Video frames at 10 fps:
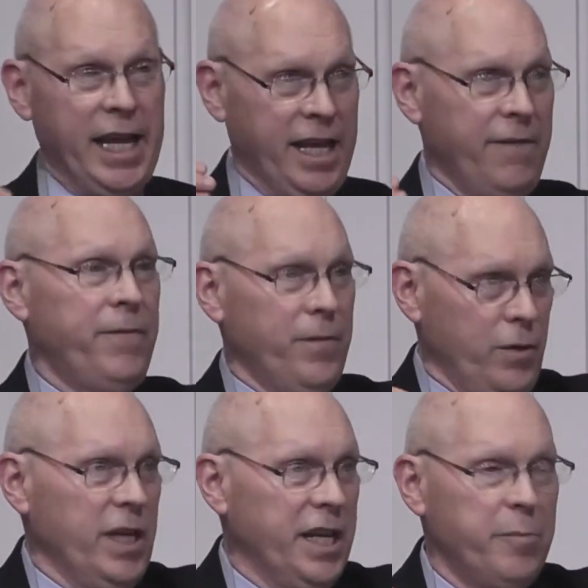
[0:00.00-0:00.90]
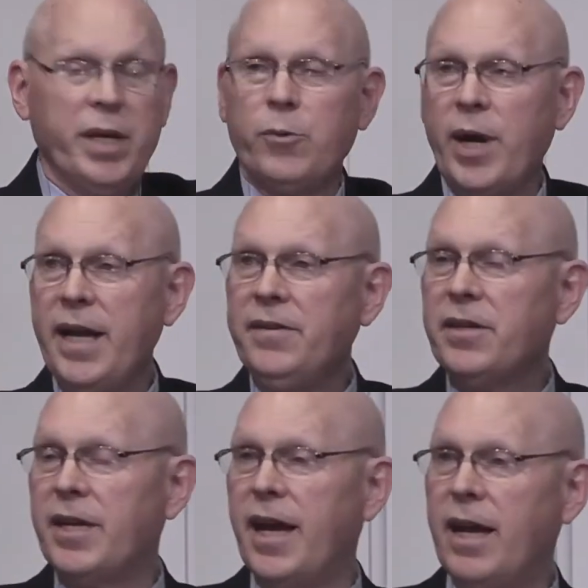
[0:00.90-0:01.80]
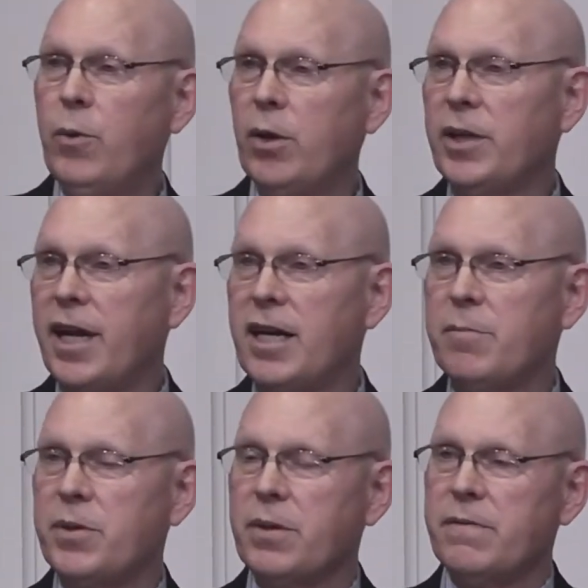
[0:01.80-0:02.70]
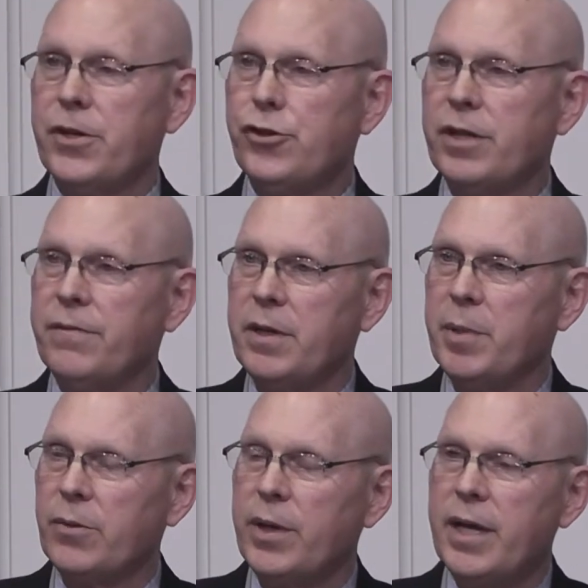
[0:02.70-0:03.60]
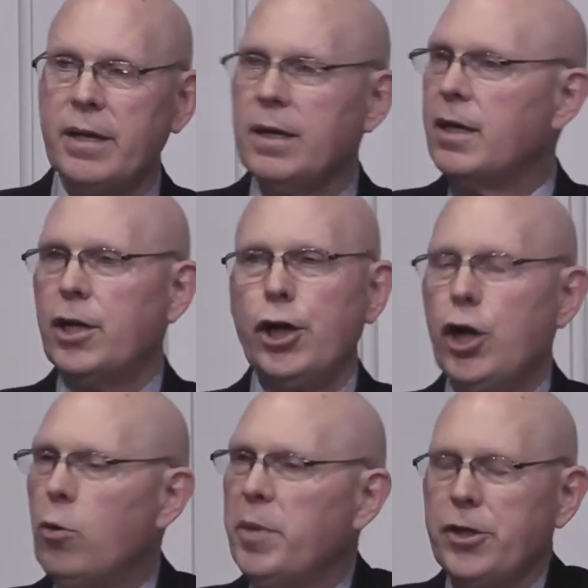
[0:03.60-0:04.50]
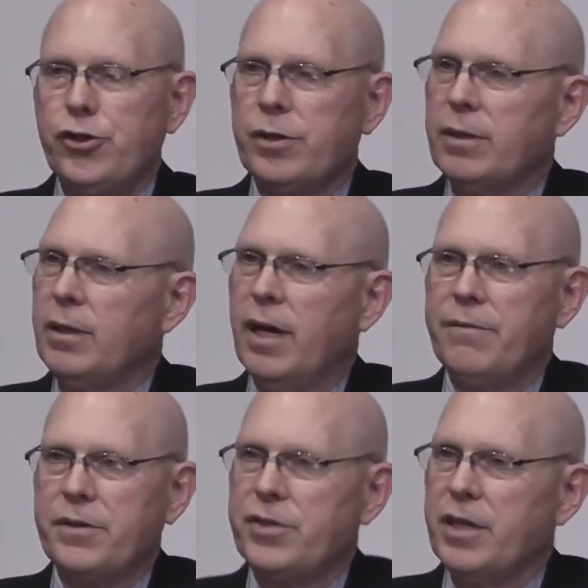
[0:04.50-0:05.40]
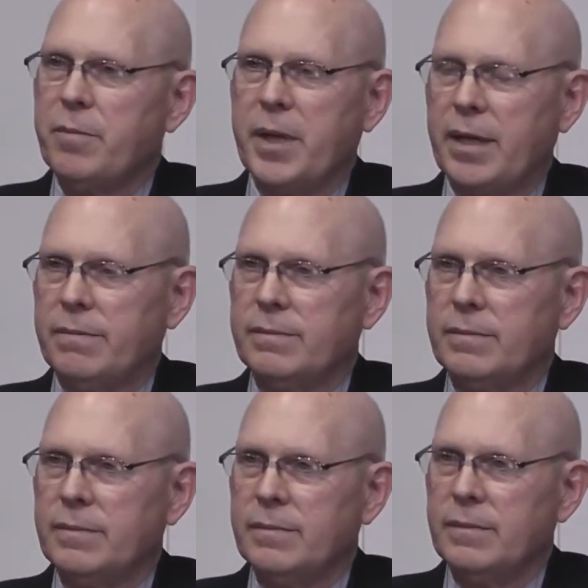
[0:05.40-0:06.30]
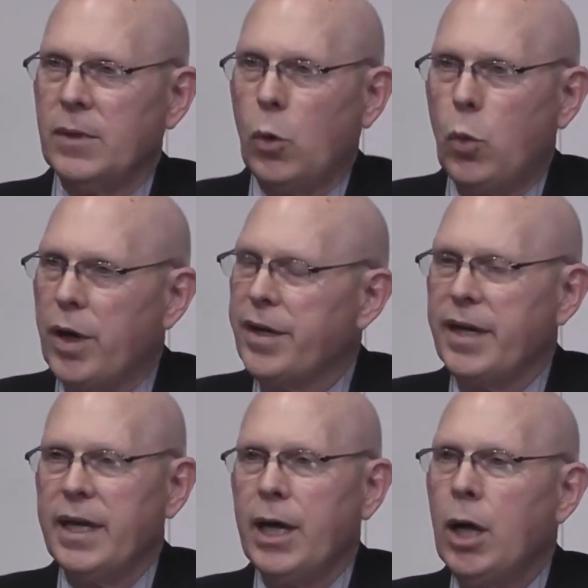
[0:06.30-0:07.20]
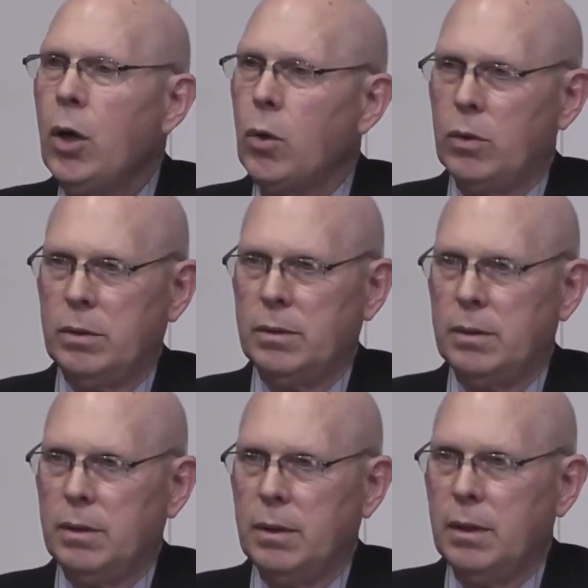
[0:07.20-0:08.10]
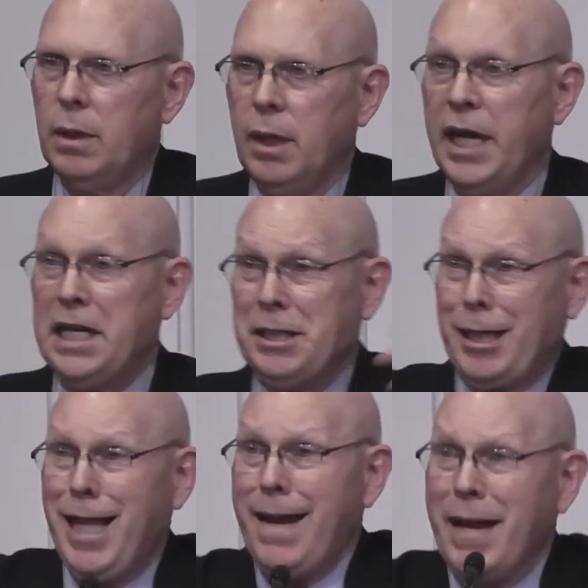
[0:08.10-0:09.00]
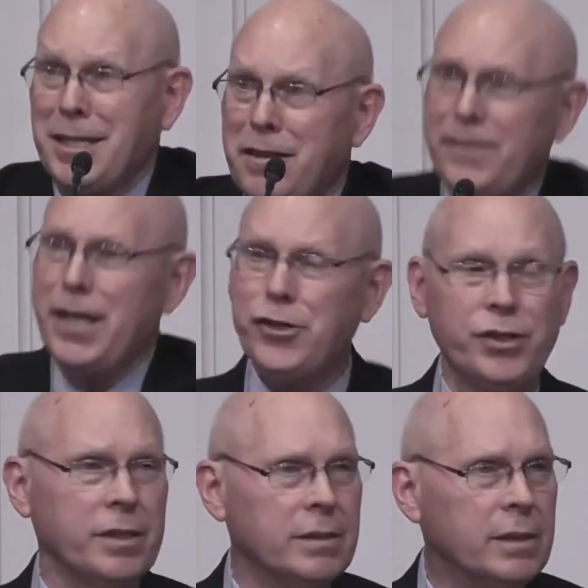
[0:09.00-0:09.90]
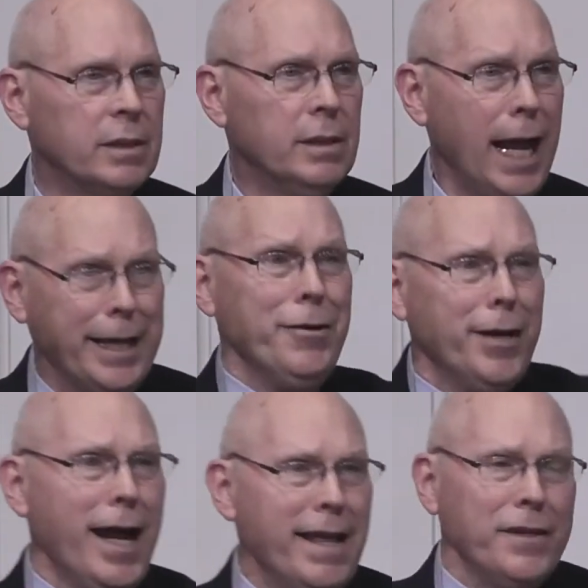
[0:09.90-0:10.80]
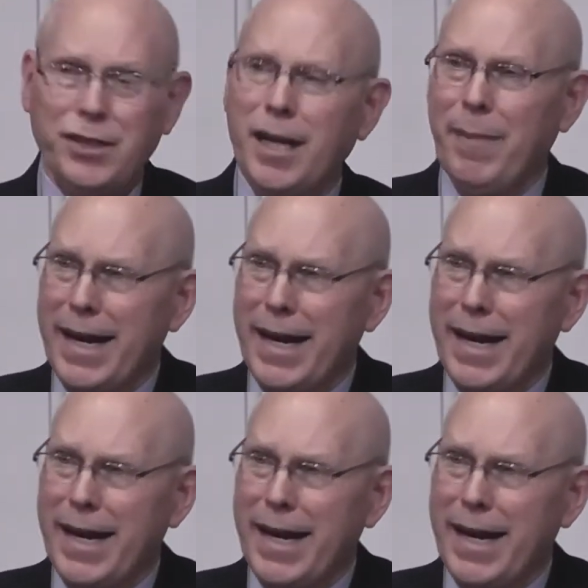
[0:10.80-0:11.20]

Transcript: If it had been read today, we only got up through the vision. If it had been read, no mention of the Son of Man. Where did he go? He's the climax of the vision. How can you not have the Son of